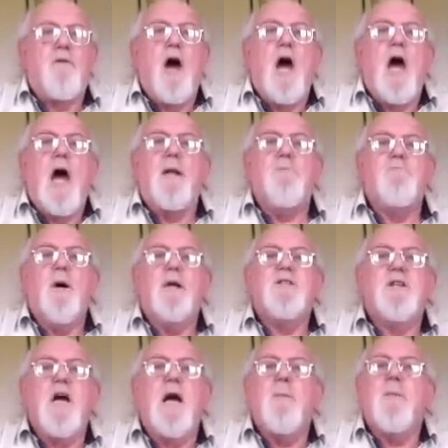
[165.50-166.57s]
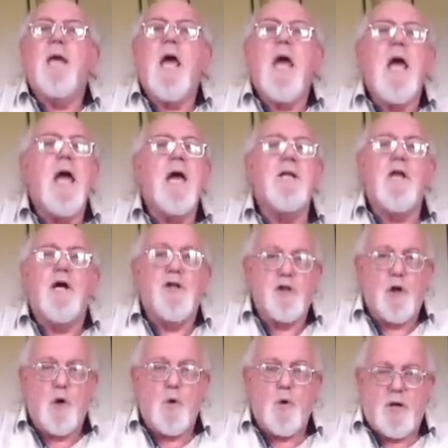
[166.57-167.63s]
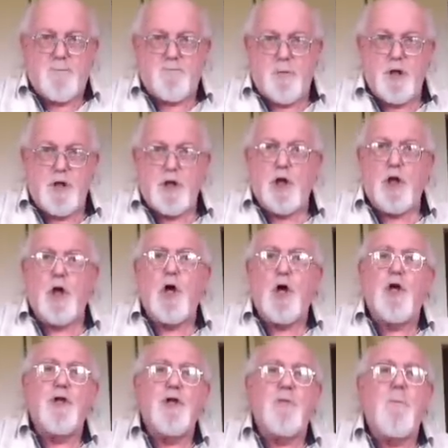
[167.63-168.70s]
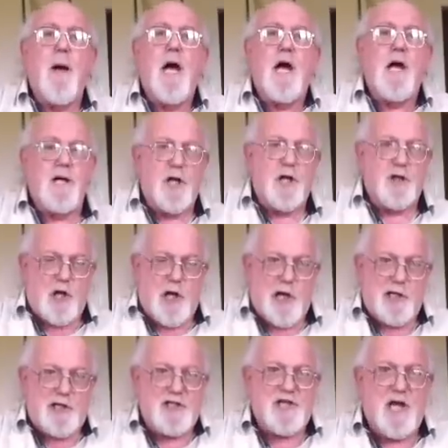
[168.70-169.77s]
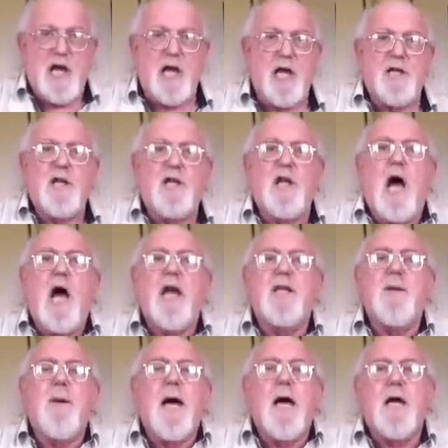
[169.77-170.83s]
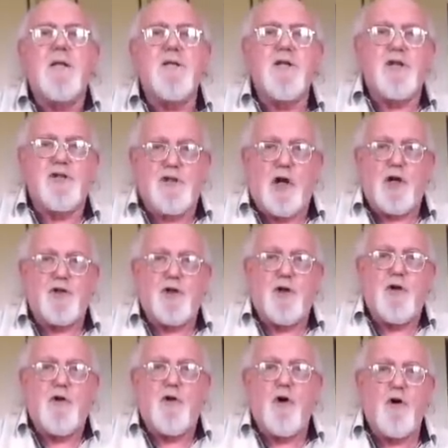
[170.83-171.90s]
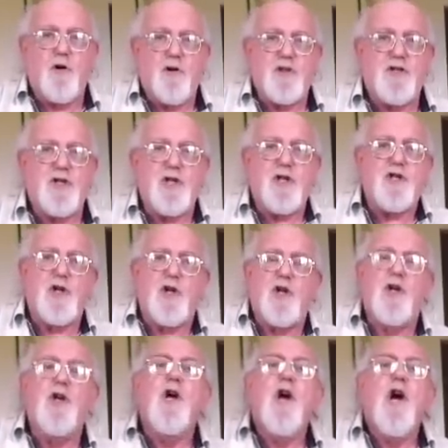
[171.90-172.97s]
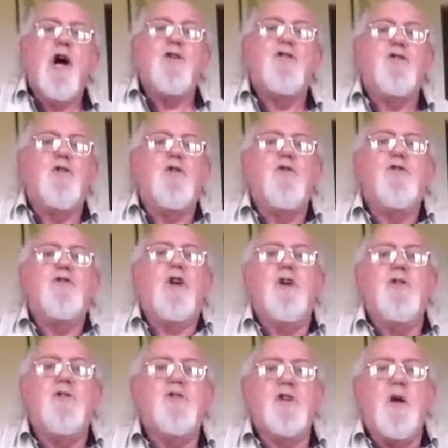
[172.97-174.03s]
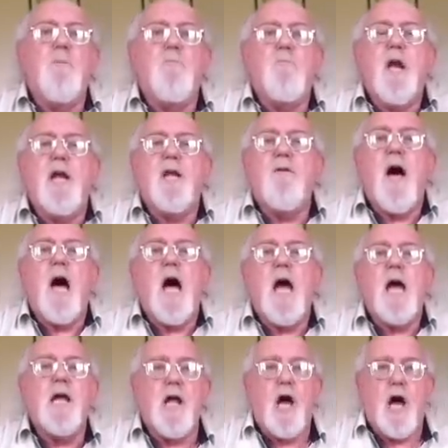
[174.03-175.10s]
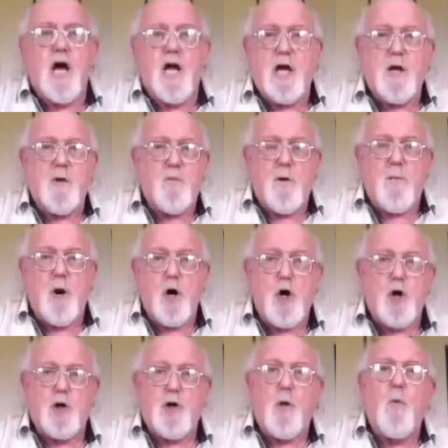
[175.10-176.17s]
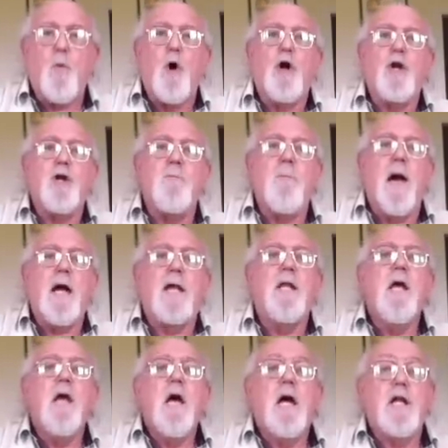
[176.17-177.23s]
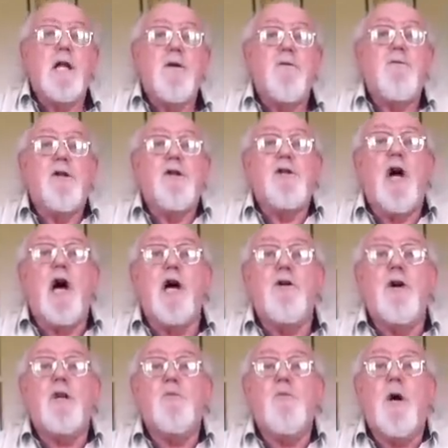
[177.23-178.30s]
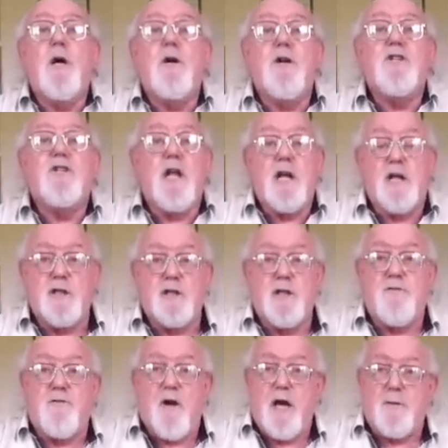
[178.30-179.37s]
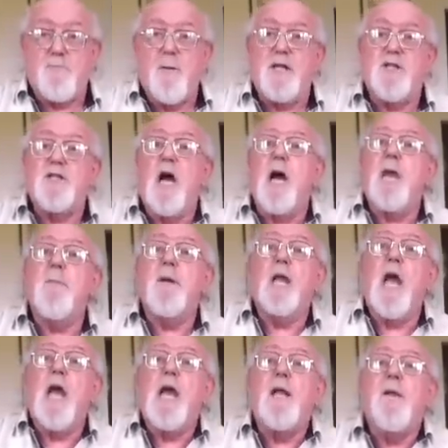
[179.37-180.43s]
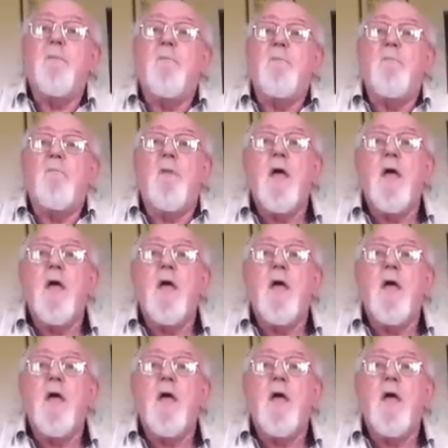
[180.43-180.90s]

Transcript: At my time again, I know I'd be a learned man, an artisan in high demand, a doctor or a teacher. As sure as guns are made of iron, I were born a working man. I'd live and die right where I stand if I had my time again.